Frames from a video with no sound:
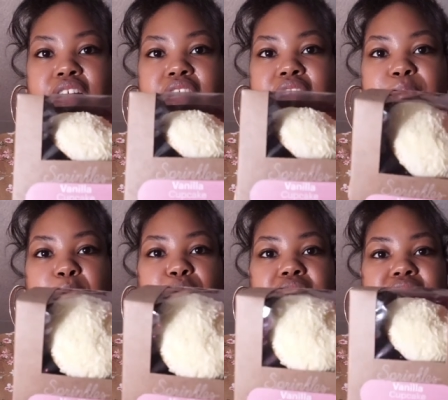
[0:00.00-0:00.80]
Um,
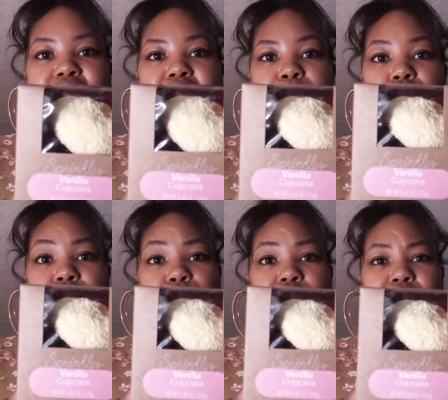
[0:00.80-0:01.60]
I wanted to get more
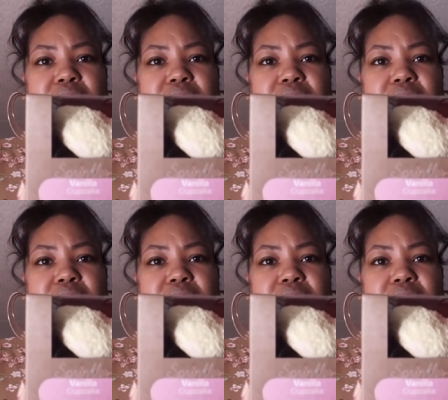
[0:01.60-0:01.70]
than one,